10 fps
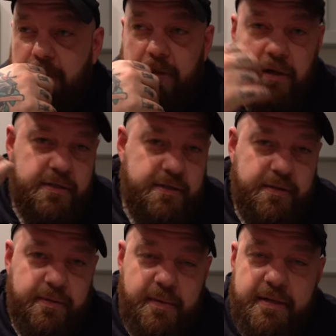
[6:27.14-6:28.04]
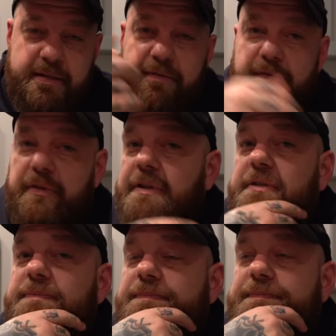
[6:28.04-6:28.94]
we lost an amazing
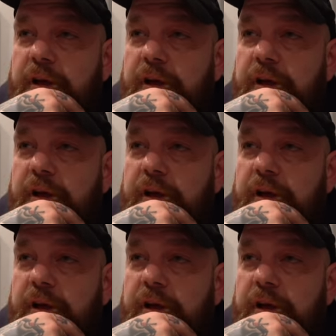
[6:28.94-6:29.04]
friend.